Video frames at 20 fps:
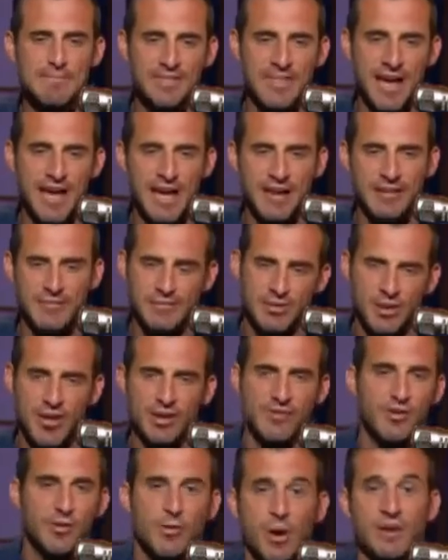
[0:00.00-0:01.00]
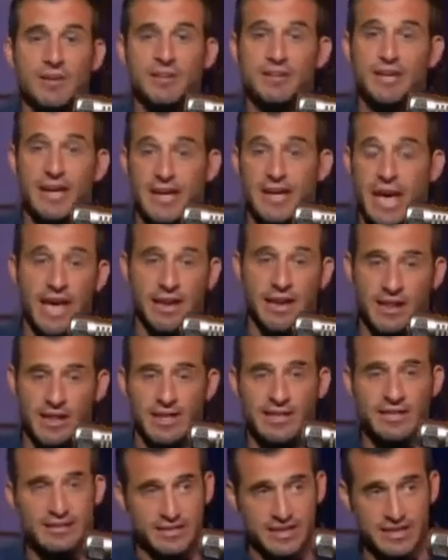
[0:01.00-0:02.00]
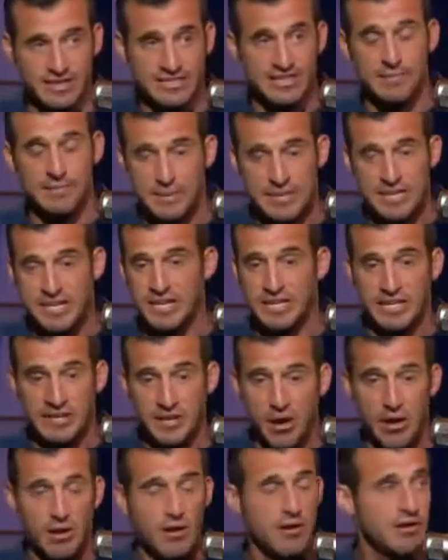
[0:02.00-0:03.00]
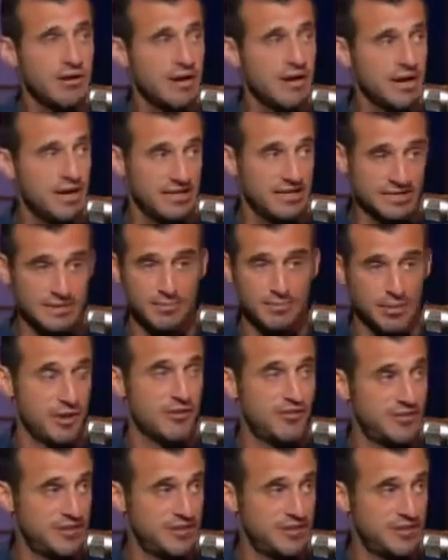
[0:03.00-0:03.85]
that, look, if you want to take analytics, isn't PER, isn't player